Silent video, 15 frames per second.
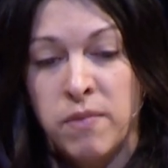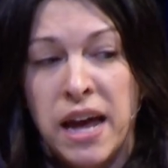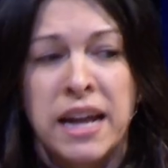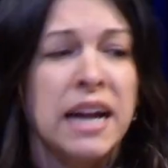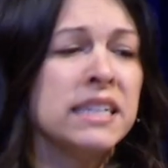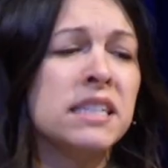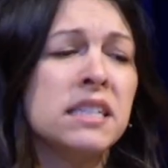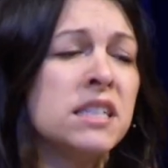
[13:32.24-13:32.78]

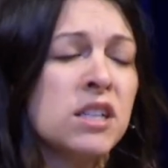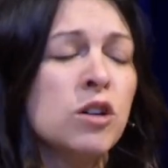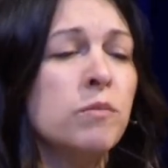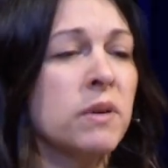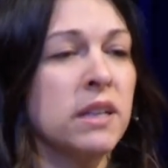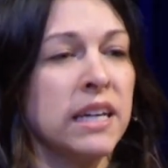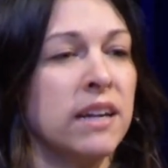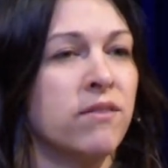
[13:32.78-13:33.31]
I still
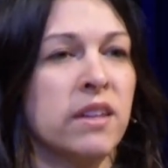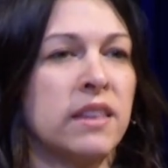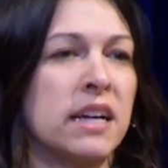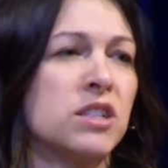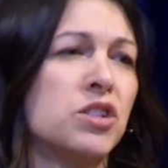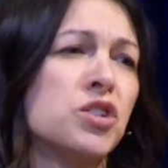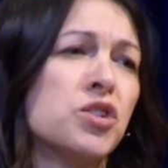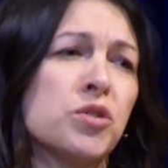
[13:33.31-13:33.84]
believe that
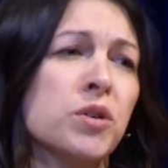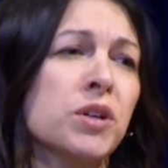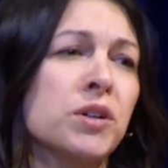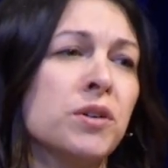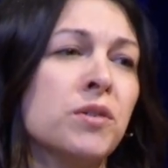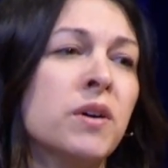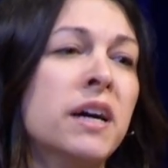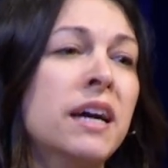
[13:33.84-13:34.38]
that's
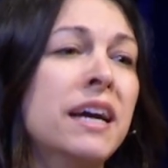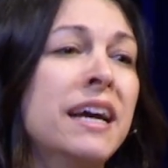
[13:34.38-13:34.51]
true.